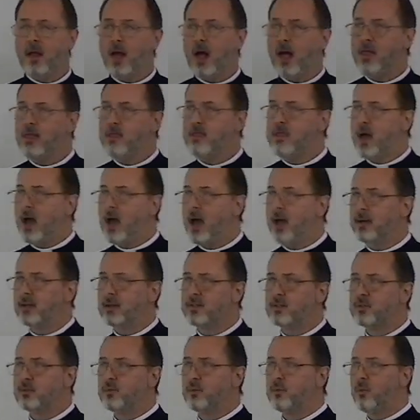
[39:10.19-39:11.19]
And that
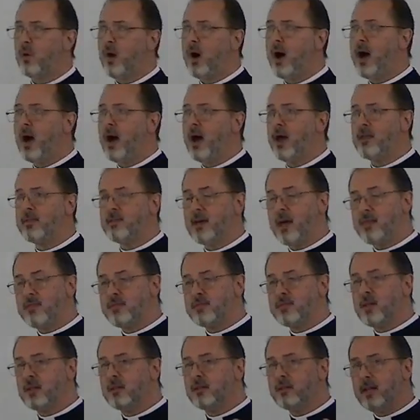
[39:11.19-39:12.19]
is why
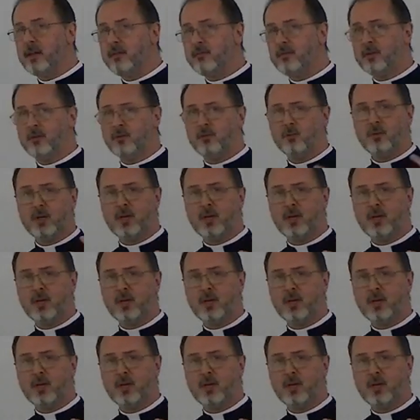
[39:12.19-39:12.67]
then the living